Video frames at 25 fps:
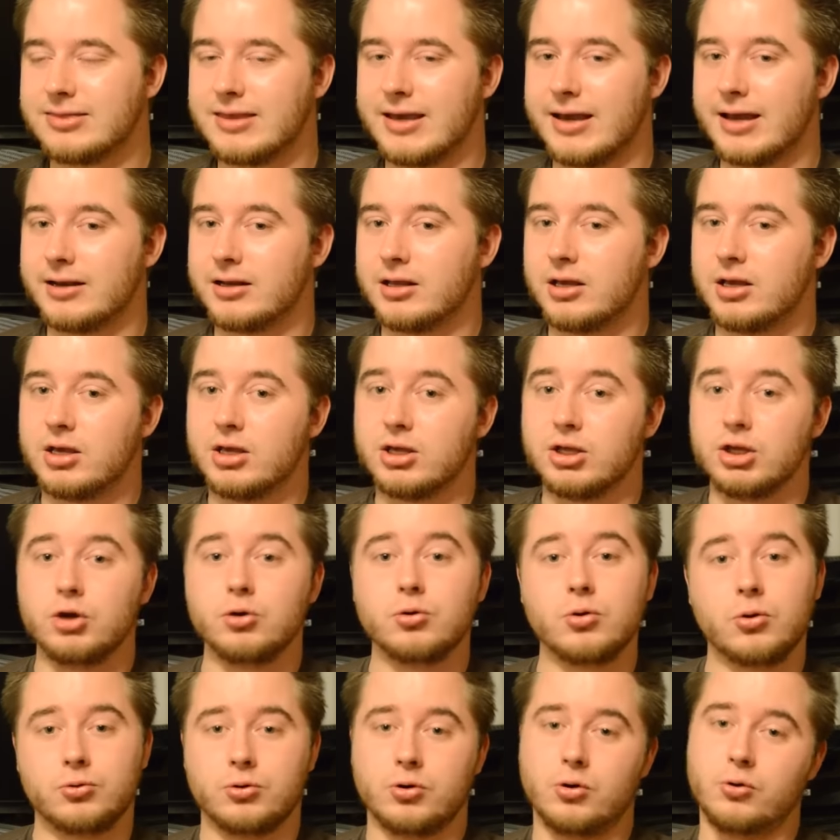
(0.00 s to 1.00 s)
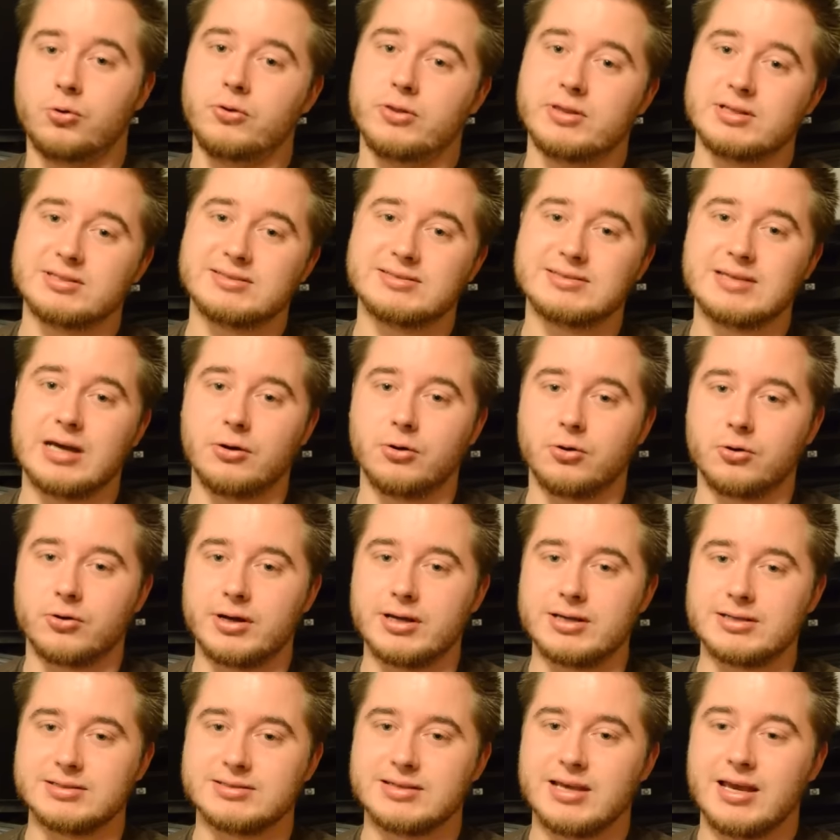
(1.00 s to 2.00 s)
that you don't know who the seller
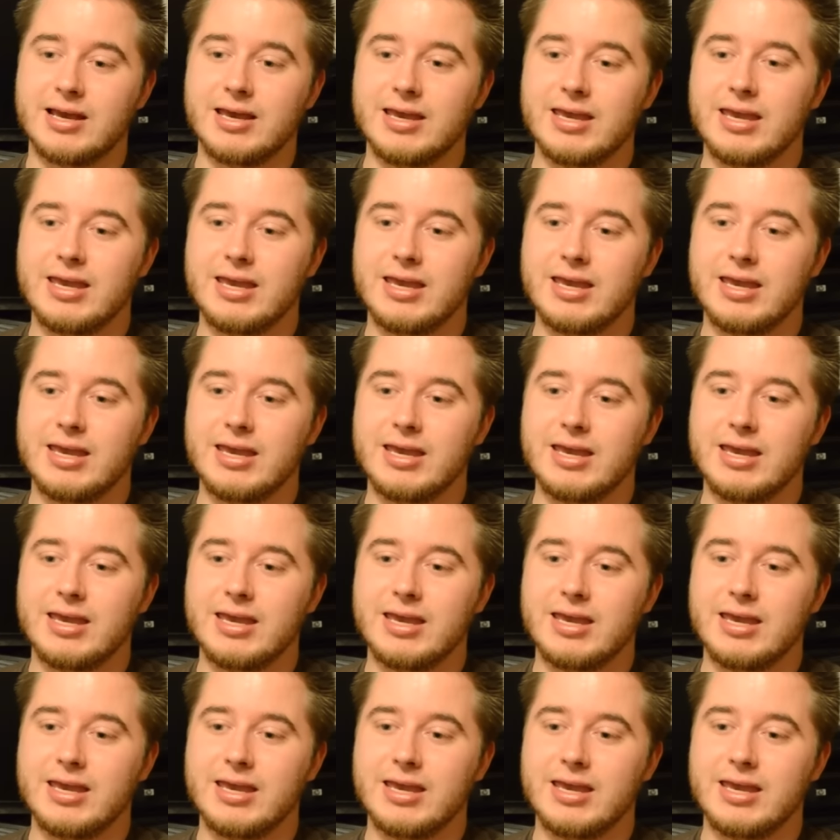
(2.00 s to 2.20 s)
is.